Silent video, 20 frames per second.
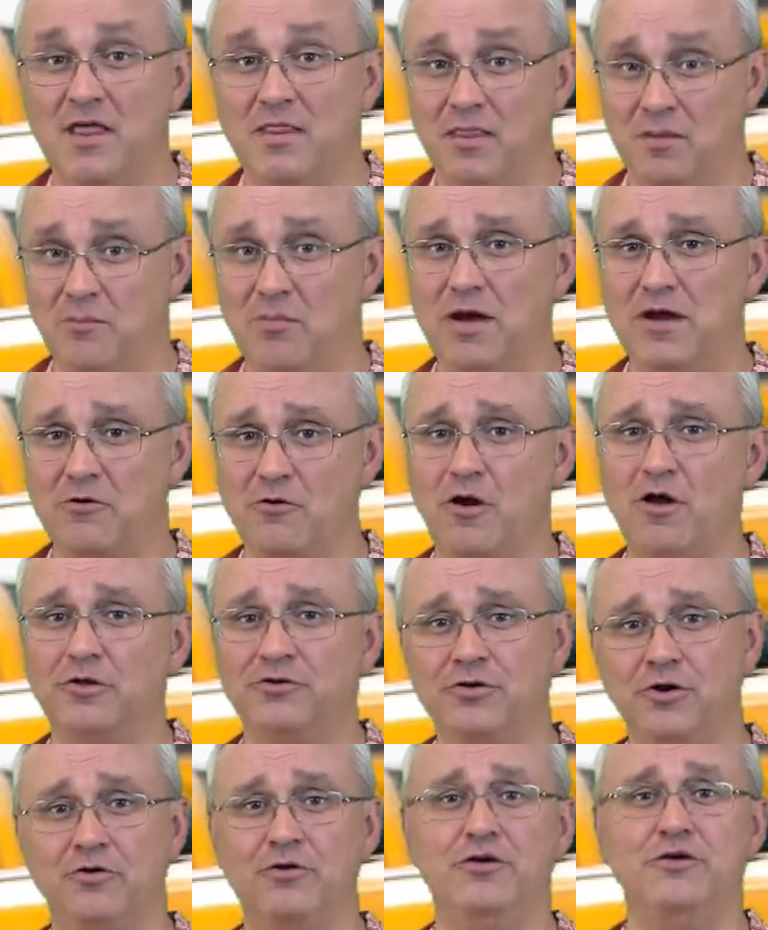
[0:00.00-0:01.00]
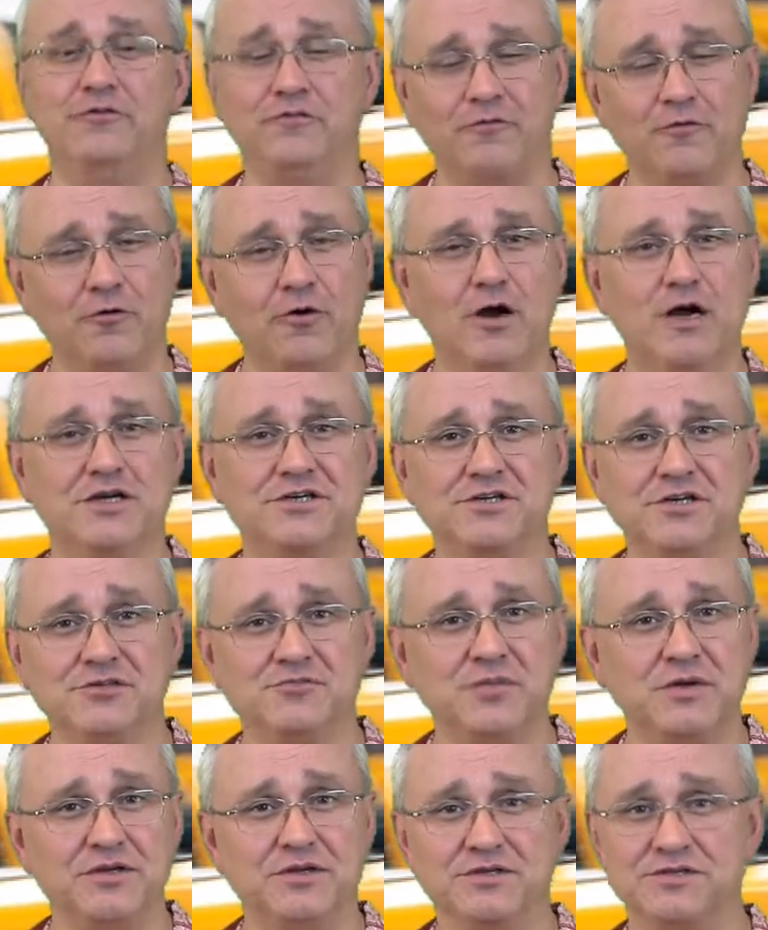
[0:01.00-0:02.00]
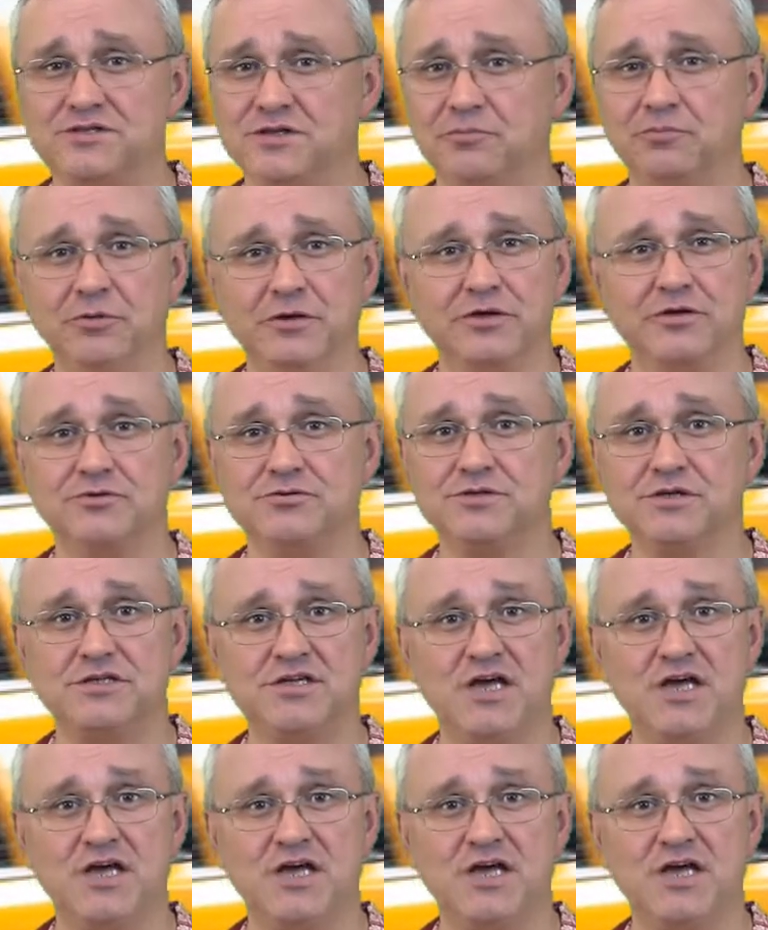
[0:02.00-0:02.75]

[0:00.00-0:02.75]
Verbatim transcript: The better alternative for us has been to simply use a